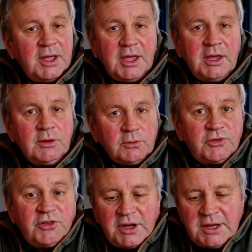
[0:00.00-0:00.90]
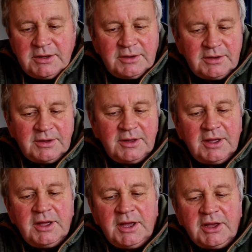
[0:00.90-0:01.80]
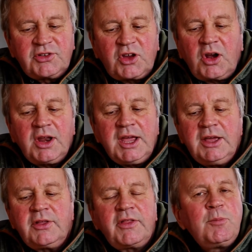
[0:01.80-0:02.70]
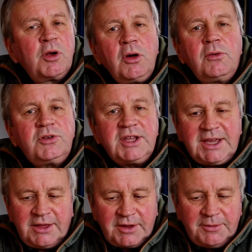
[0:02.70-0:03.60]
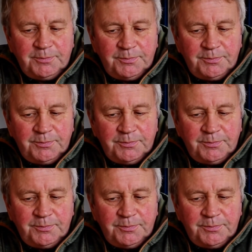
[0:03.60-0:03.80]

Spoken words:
He or she is clear that they belong together,